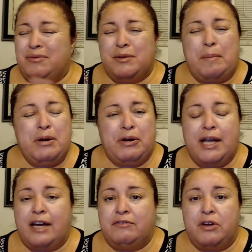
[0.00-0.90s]
a
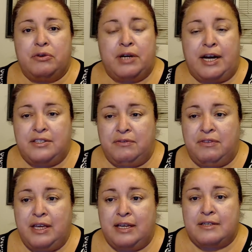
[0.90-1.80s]
myriad of other kinds of
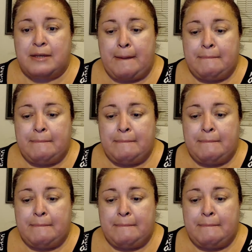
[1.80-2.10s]
things,